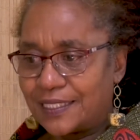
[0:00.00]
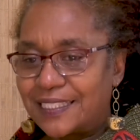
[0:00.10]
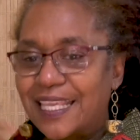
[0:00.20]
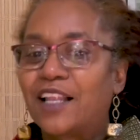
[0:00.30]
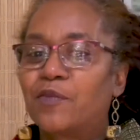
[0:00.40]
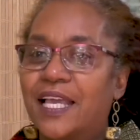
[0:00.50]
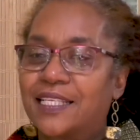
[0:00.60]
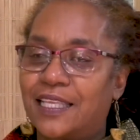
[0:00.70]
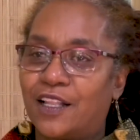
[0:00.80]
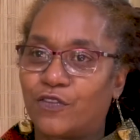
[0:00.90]
tell
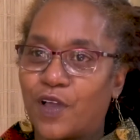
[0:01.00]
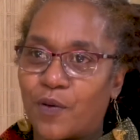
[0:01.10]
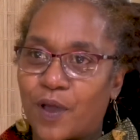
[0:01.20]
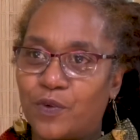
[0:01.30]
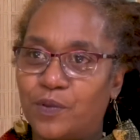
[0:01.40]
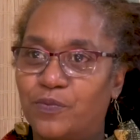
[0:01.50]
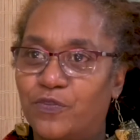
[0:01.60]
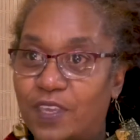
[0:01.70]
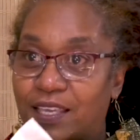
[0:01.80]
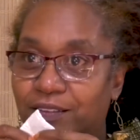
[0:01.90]
myself how I would
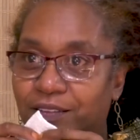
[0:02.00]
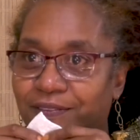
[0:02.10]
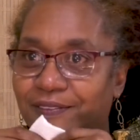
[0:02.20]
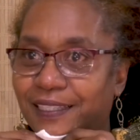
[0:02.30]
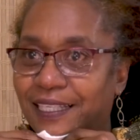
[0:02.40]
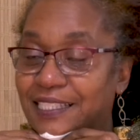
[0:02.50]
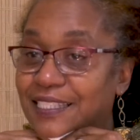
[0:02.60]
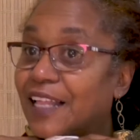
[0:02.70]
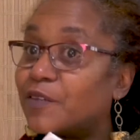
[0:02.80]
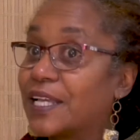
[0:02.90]
feel and
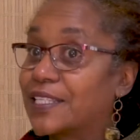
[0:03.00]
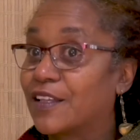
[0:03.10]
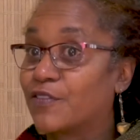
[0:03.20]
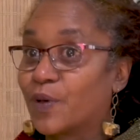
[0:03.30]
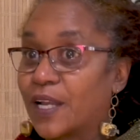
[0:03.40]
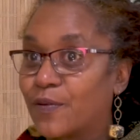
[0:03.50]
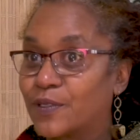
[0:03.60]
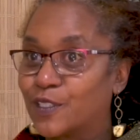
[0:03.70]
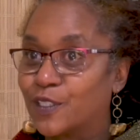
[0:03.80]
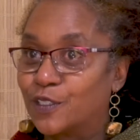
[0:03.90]
tell myself what I
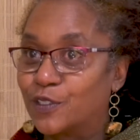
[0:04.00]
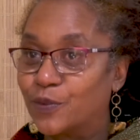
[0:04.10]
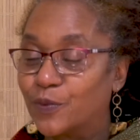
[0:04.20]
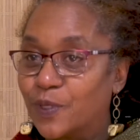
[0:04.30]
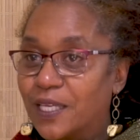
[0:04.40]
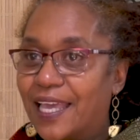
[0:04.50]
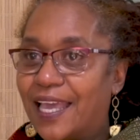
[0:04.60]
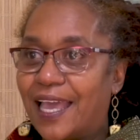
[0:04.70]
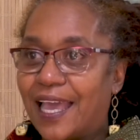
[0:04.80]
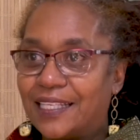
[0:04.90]
was going to do
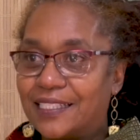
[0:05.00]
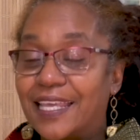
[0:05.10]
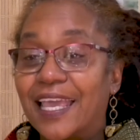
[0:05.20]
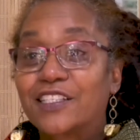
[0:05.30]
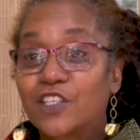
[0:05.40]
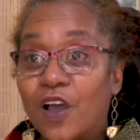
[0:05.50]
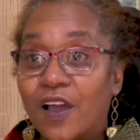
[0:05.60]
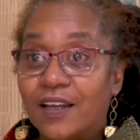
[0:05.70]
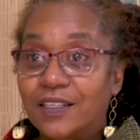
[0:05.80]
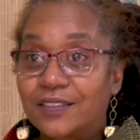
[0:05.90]
and take
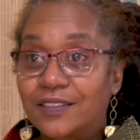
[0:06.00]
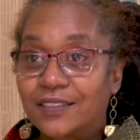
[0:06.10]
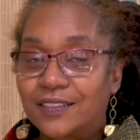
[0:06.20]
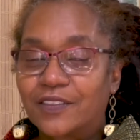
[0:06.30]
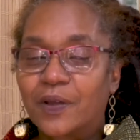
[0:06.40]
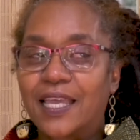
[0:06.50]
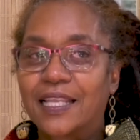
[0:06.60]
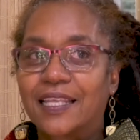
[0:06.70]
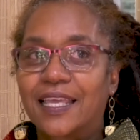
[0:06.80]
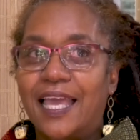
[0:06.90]
charge,
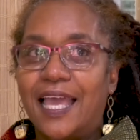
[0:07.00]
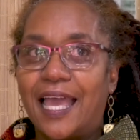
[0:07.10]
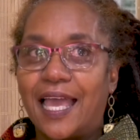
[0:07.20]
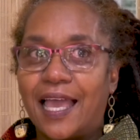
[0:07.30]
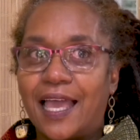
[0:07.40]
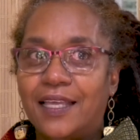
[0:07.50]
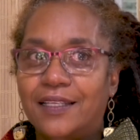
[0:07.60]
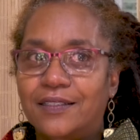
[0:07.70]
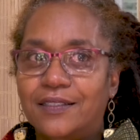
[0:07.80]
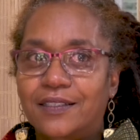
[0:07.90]
right?
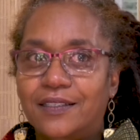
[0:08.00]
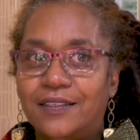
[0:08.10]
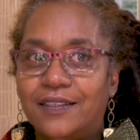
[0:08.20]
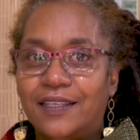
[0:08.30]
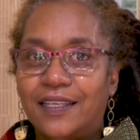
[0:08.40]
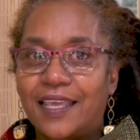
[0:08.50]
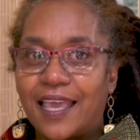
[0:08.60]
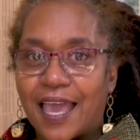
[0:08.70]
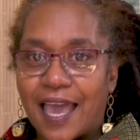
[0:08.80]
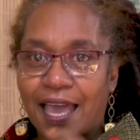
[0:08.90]
And
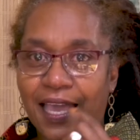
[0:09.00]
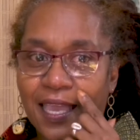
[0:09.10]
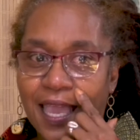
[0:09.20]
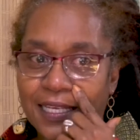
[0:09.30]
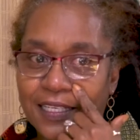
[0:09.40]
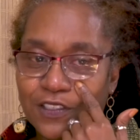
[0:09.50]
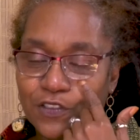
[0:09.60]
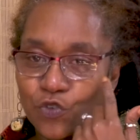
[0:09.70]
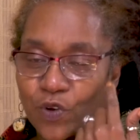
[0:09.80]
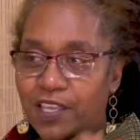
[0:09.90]
I had this
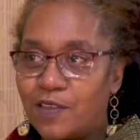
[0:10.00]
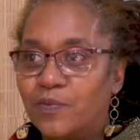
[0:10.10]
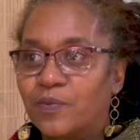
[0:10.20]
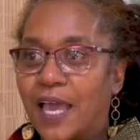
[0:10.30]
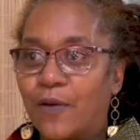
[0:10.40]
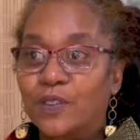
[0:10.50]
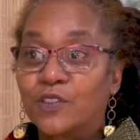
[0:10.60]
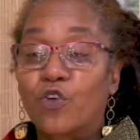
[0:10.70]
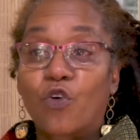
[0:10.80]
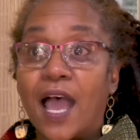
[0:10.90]
dream. I
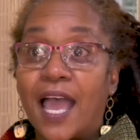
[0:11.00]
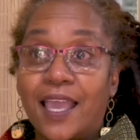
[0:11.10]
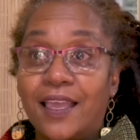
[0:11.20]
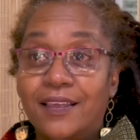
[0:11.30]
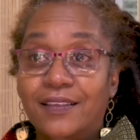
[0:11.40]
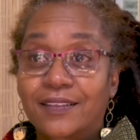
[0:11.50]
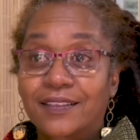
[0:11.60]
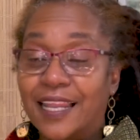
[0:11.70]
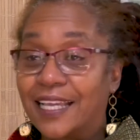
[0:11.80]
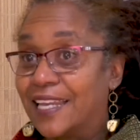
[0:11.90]
wouldn't cry.
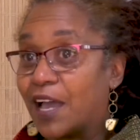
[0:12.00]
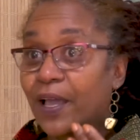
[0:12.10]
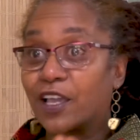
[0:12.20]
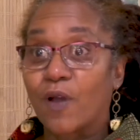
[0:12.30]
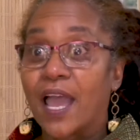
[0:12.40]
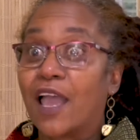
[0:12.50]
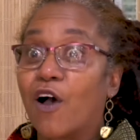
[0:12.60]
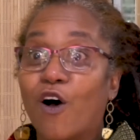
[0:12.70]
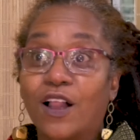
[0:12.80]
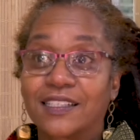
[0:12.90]
Like now I
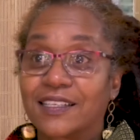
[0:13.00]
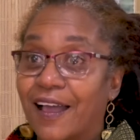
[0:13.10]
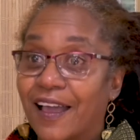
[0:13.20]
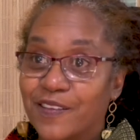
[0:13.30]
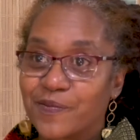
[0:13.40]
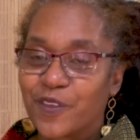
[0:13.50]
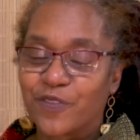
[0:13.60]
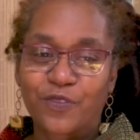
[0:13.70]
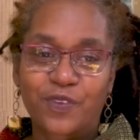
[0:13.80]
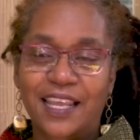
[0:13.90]
cry all the time.
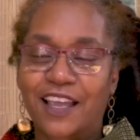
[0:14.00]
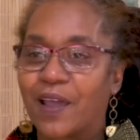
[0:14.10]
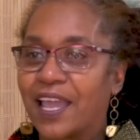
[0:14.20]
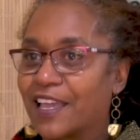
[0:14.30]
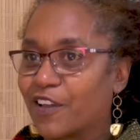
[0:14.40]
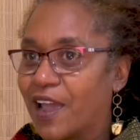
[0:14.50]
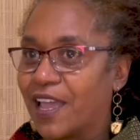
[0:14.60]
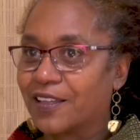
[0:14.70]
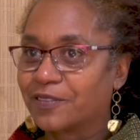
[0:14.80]
If I feel like crying, I cry.